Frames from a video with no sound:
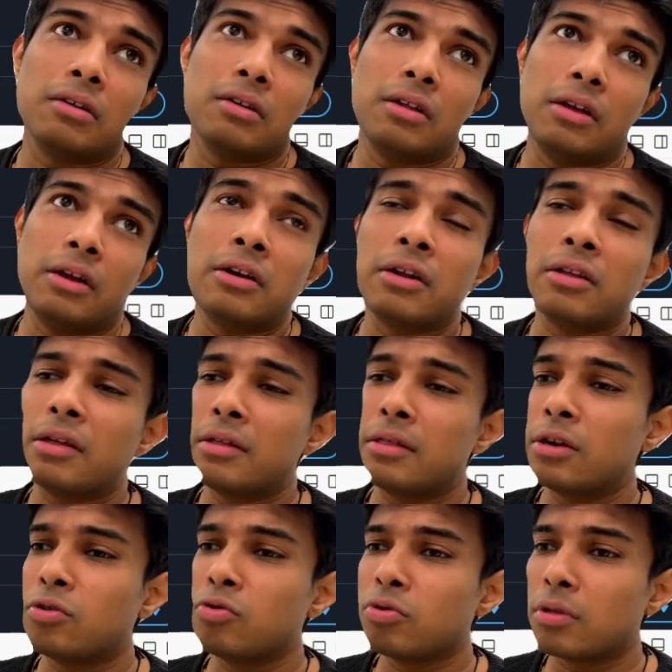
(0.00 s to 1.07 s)
it is
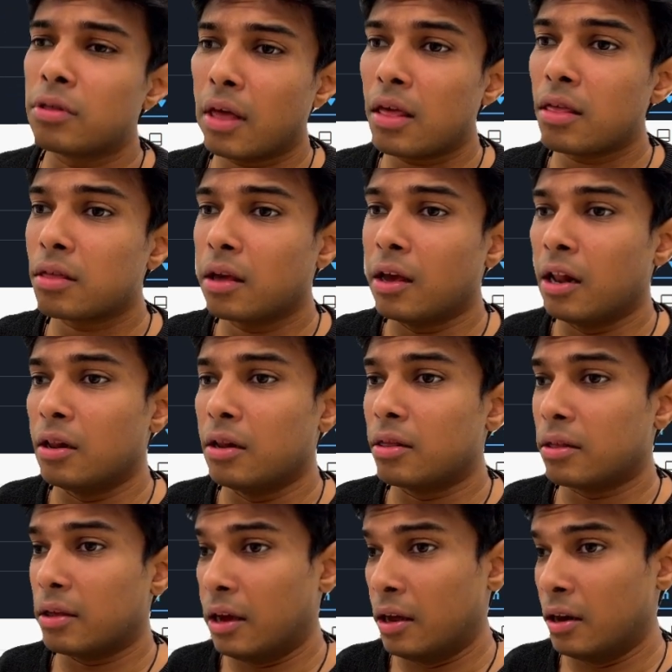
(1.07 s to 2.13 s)
easy to
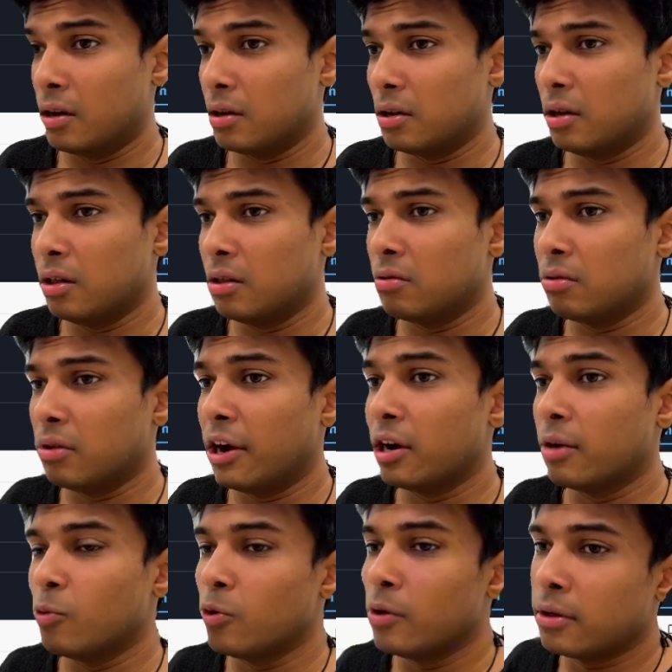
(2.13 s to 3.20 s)
scale in
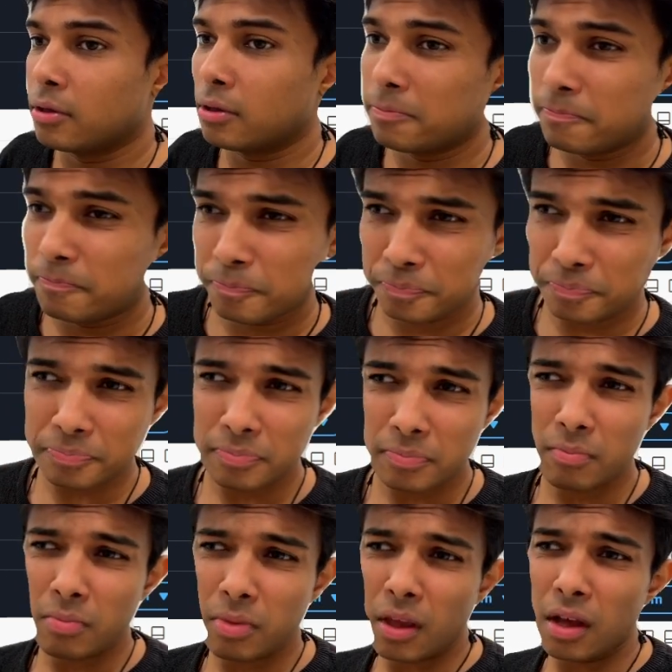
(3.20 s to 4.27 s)
AWS.
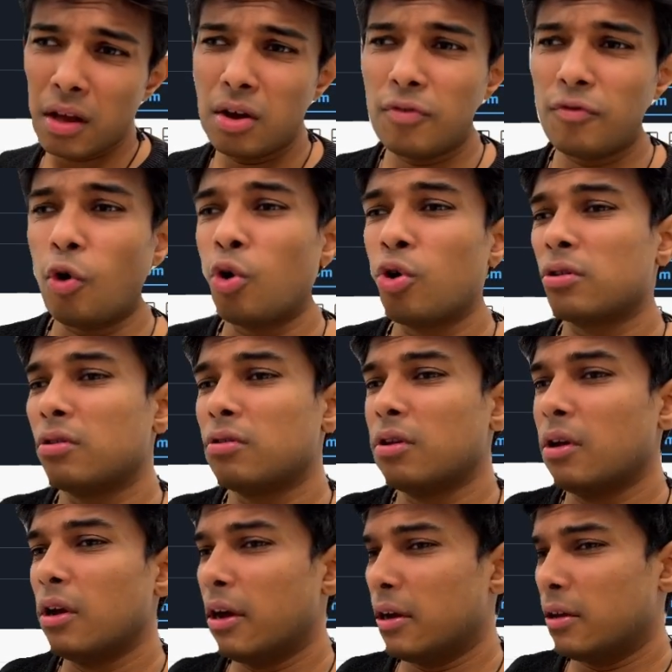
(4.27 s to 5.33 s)
Fourth,
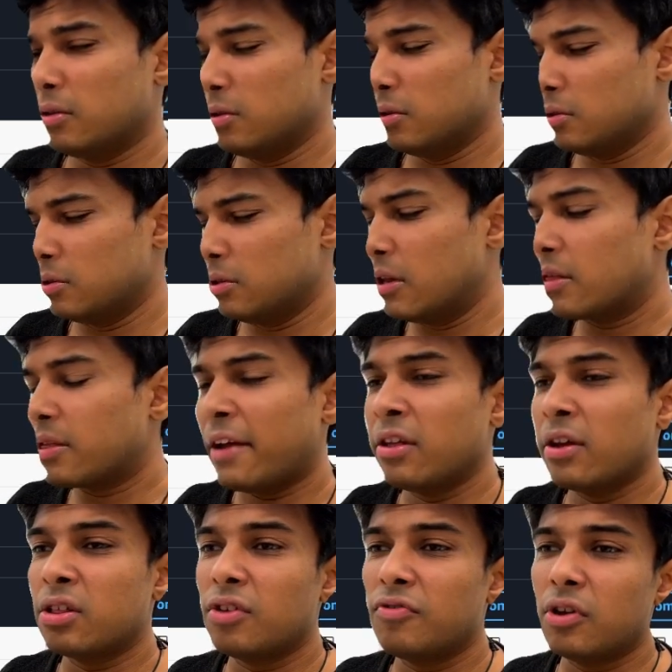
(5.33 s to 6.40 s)
there is
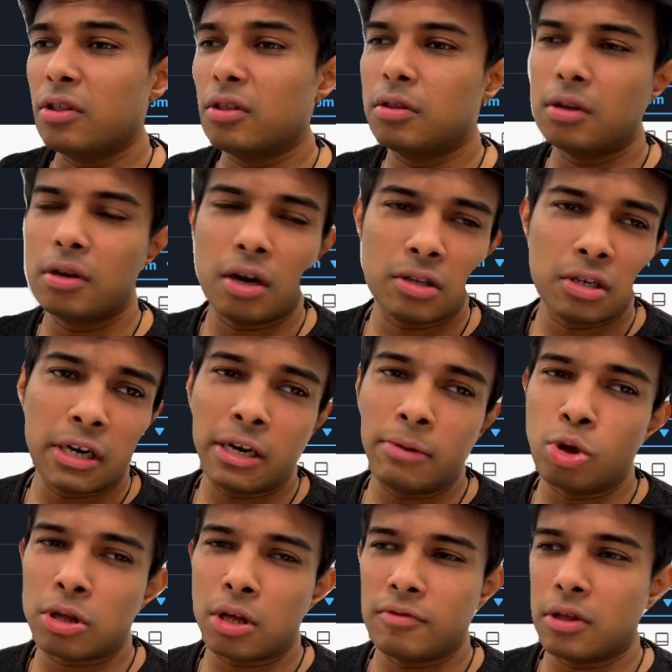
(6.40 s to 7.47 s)
synergy with other
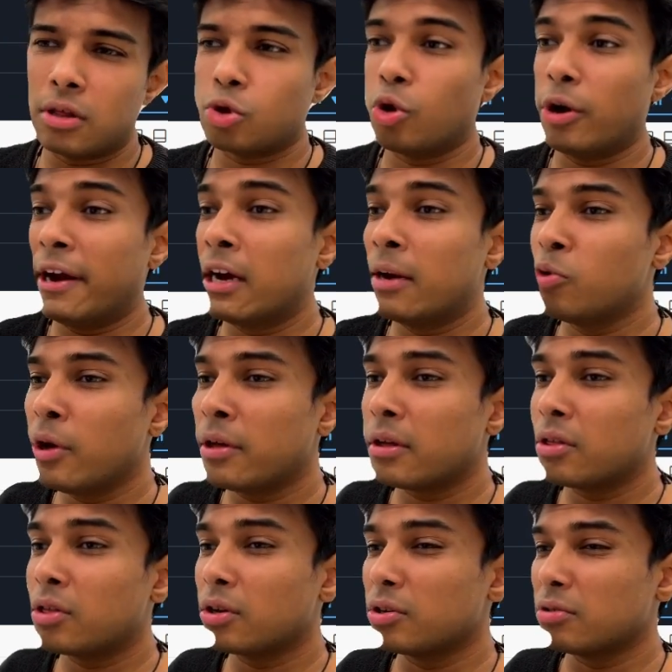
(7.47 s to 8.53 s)
AWS services. So AWS
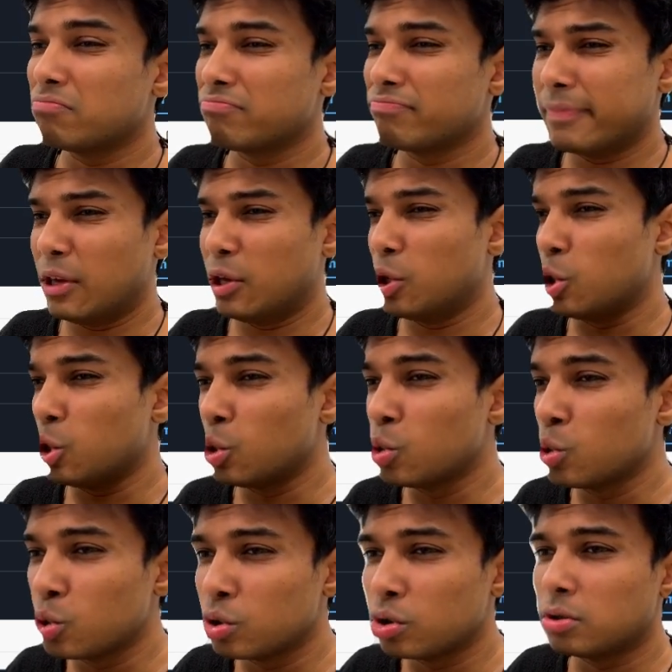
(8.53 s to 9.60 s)
is a
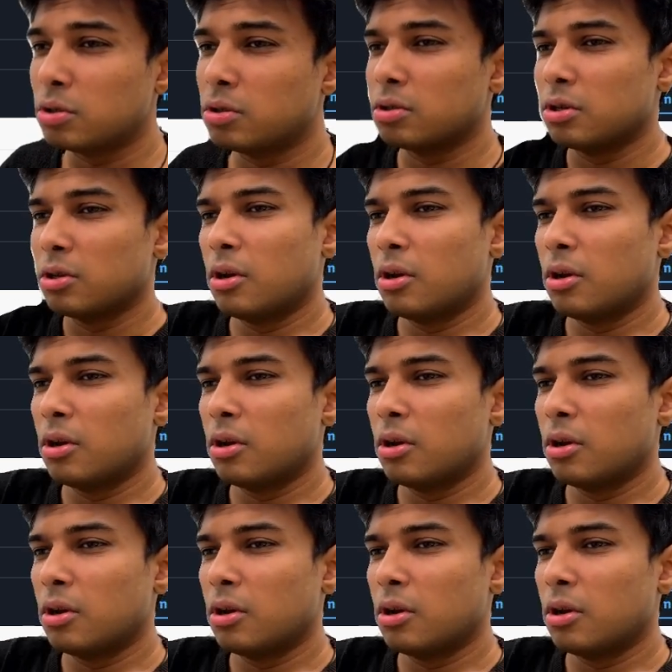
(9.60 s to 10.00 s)
huge